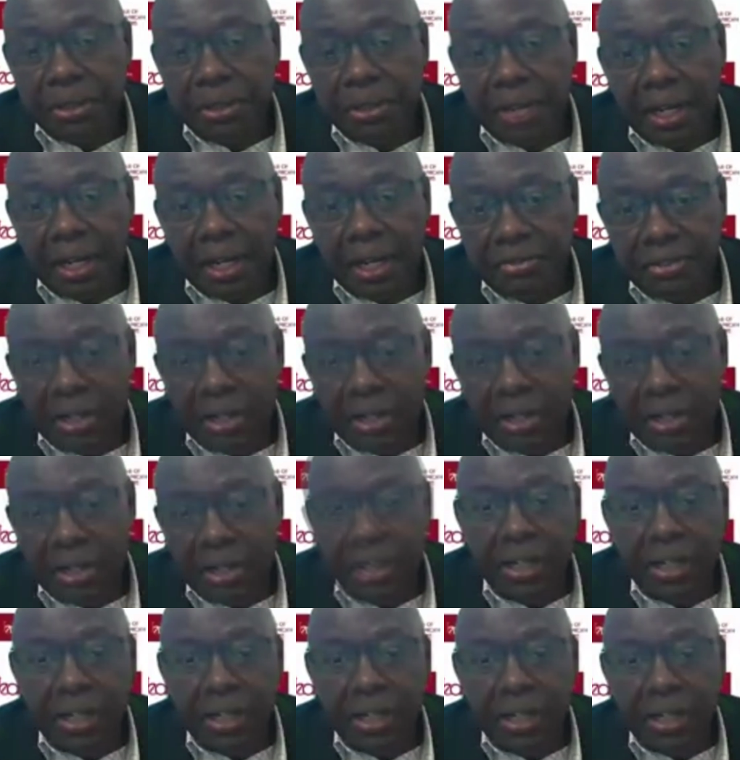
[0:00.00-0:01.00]
up, you have to
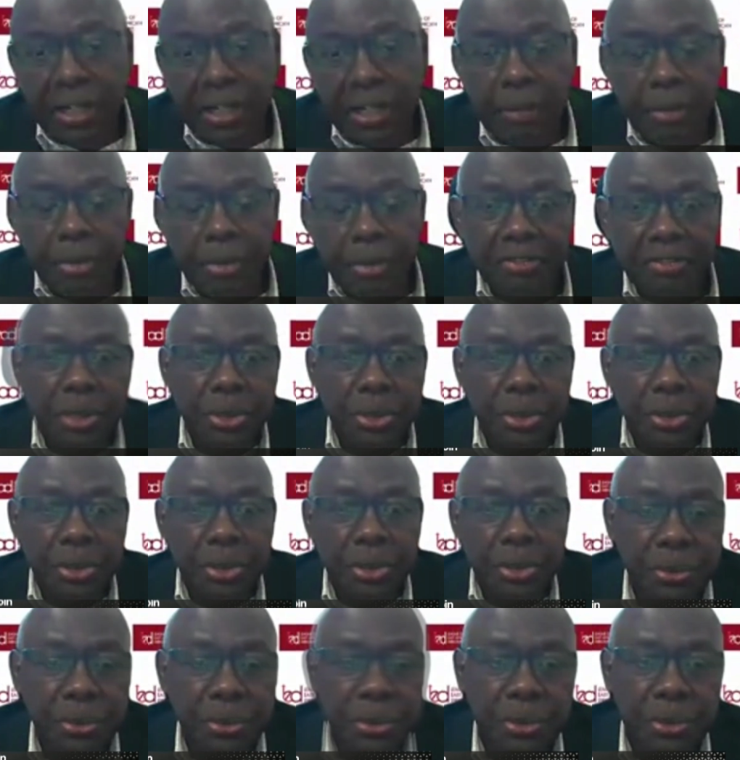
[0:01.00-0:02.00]
be able to
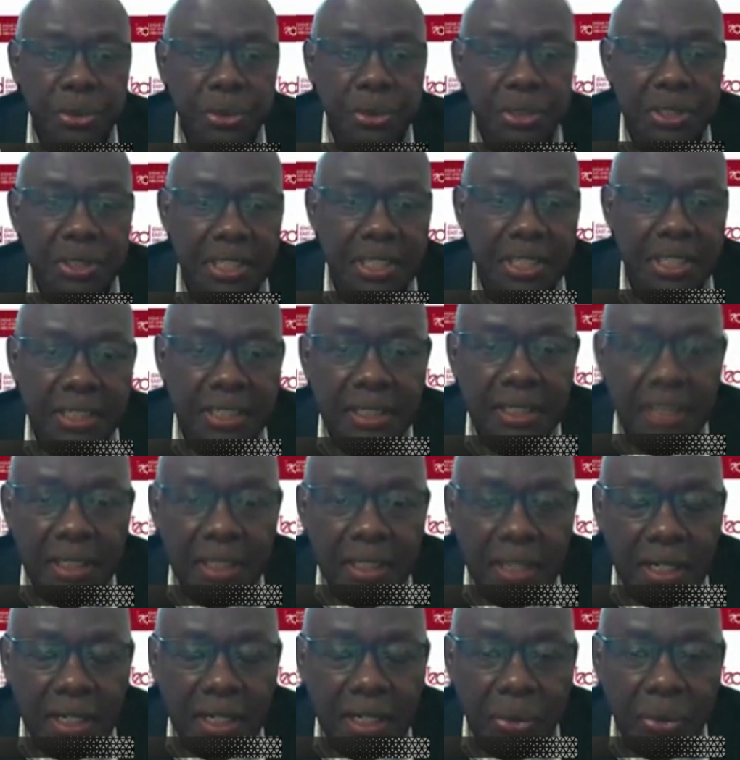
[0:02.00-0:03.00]
take
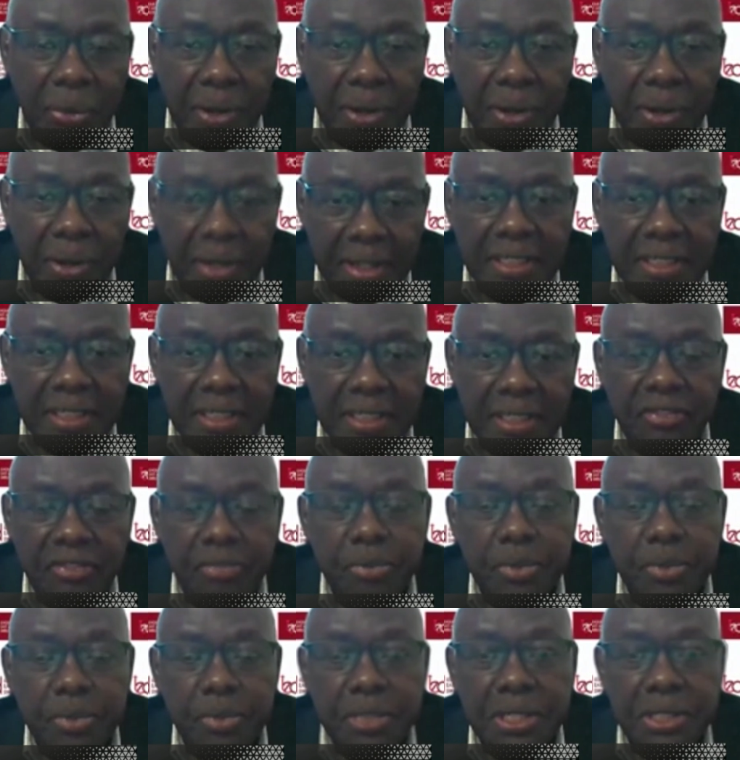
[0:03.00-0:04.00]
rather tough
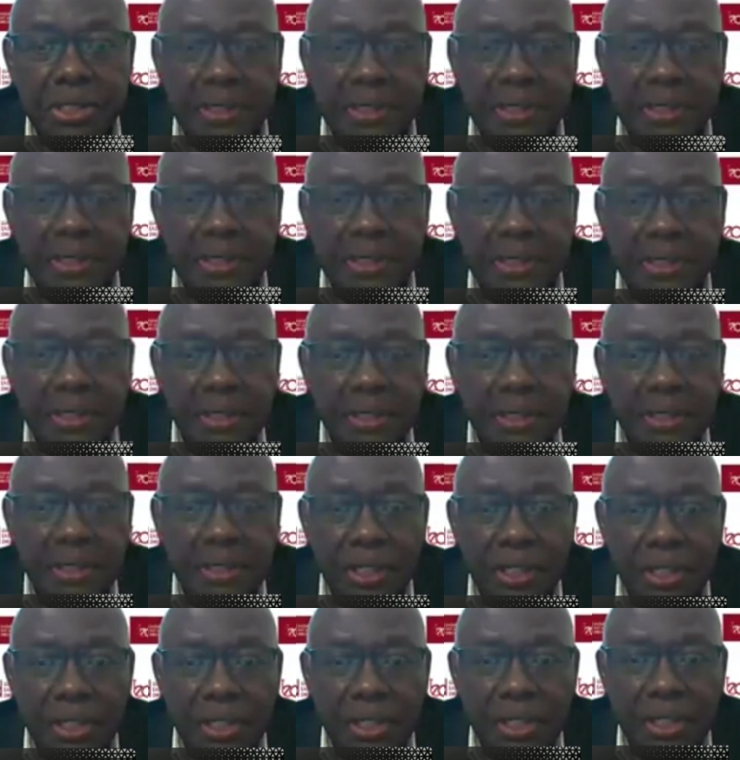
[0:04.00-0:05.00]
measures
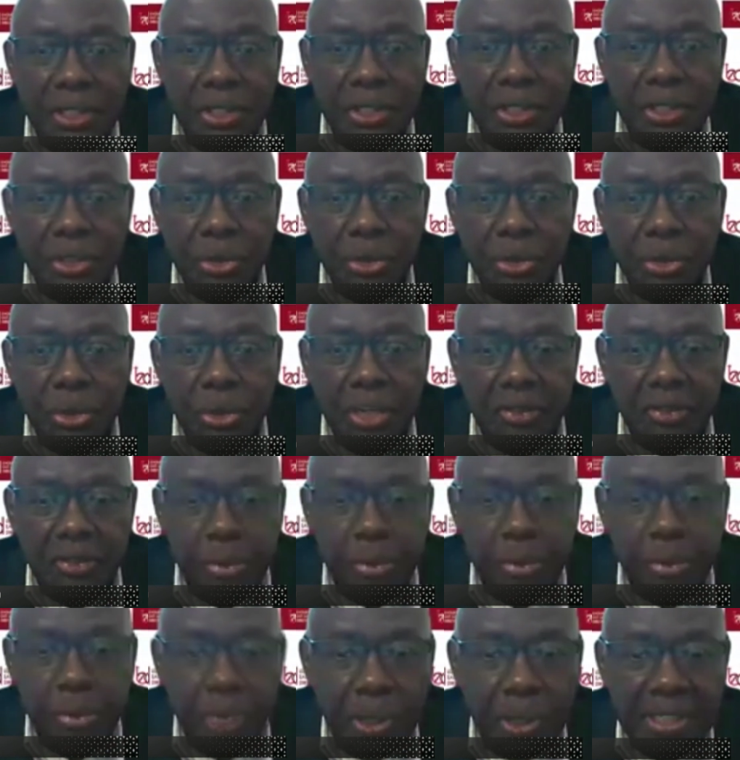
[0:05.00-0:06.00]
so everybody will
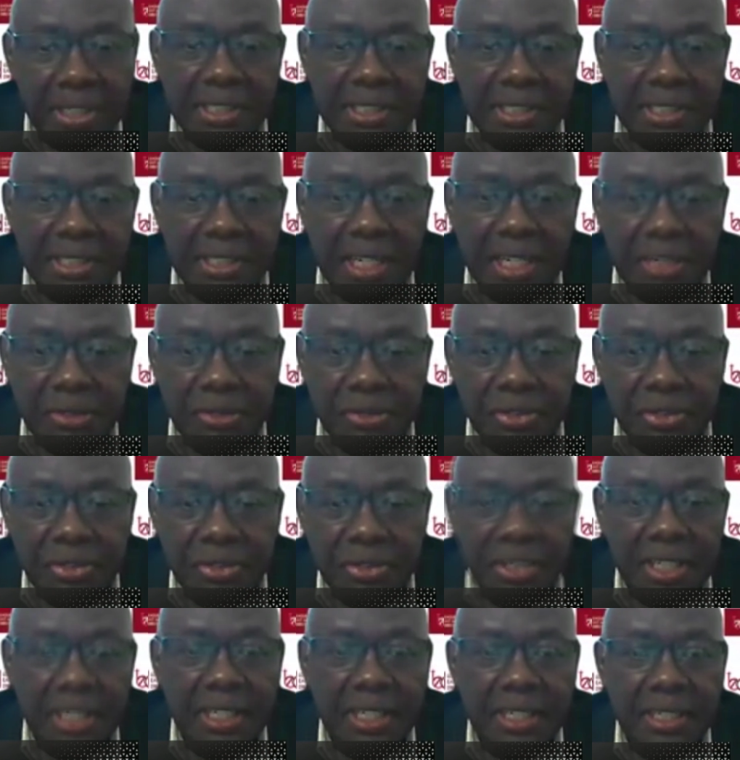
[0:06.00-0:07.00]
understand very
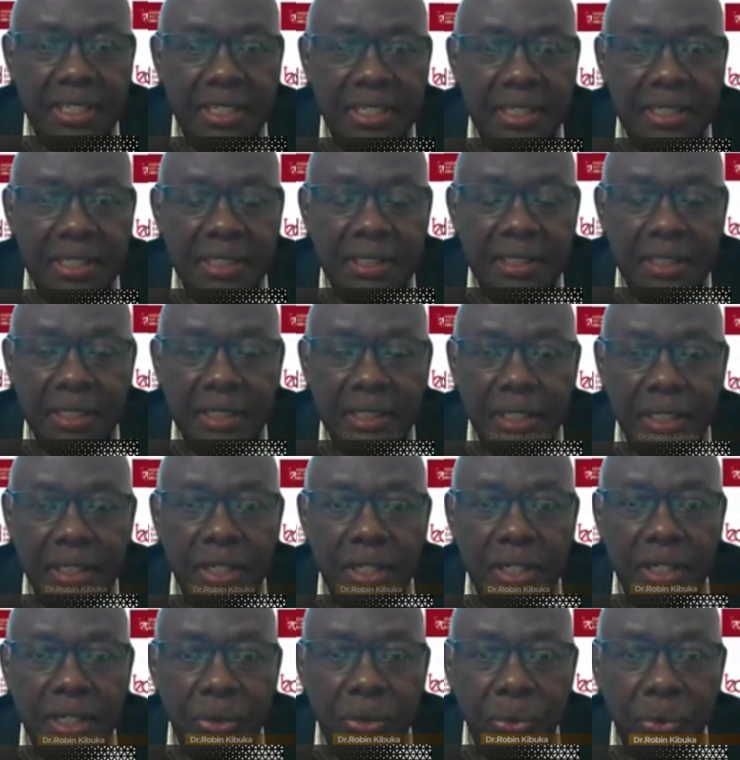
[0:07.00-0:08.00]
clearly
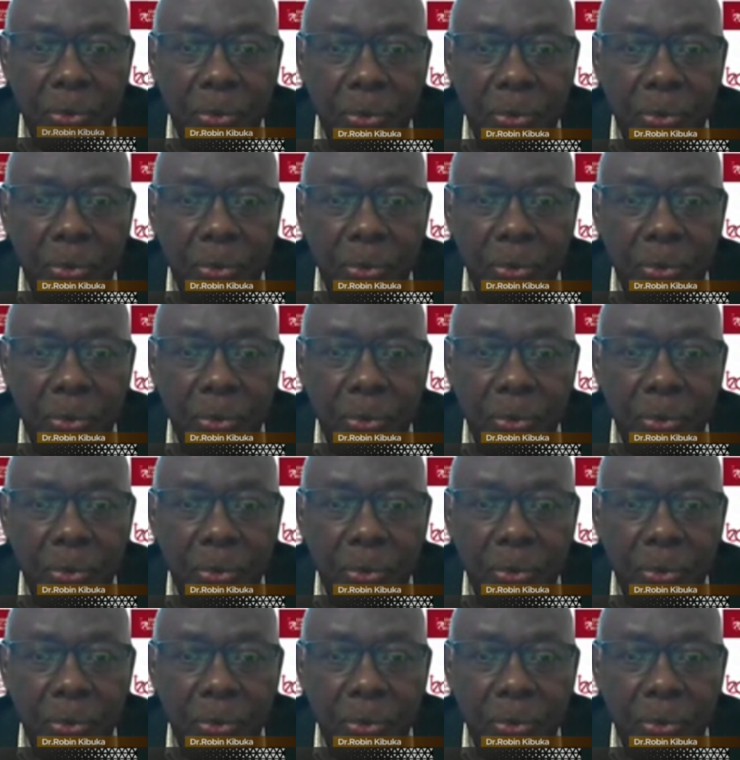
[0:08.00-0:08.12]
where the